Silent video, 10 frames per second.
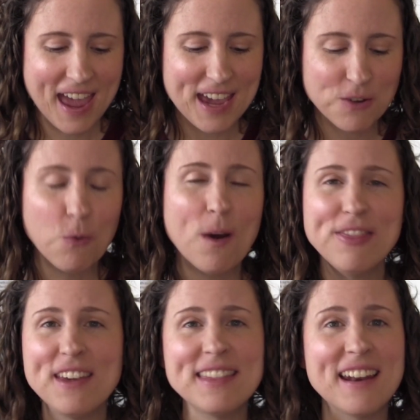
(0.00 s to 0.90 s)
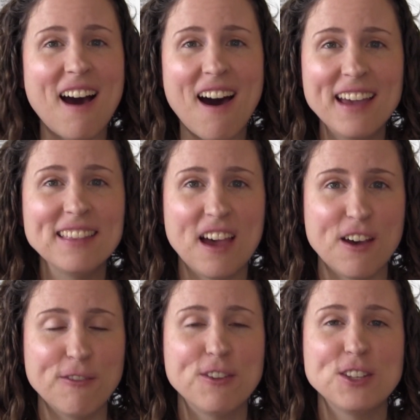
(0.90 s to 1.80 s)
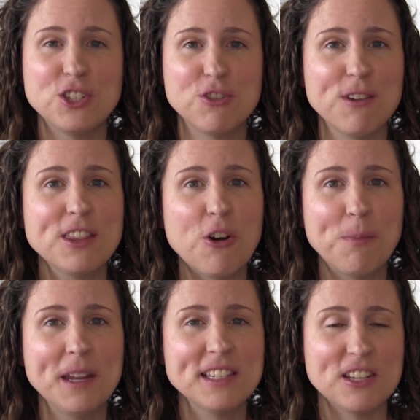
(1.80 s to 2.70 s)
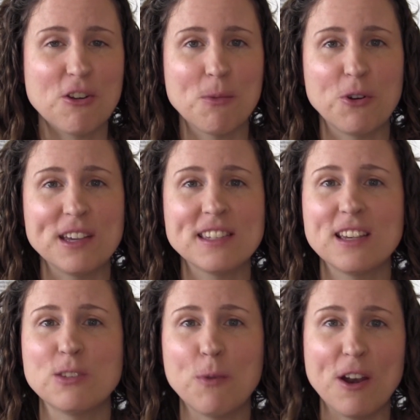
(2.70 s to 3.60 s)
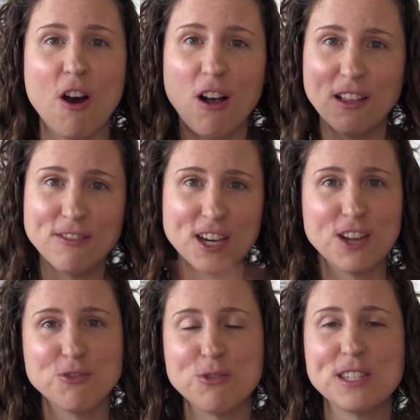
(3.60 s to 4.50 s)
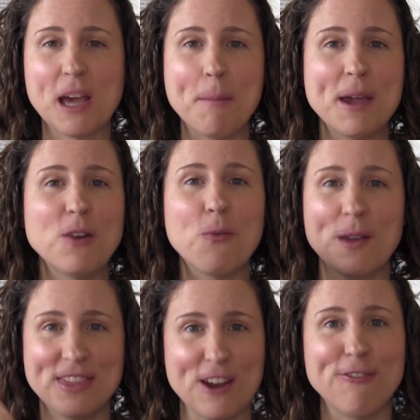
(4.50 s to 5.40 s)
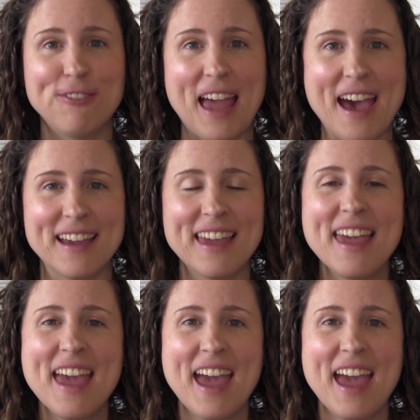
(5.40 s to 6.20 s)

And one thing that I love during the opening ceremonies is when all of the countries come in with their flag.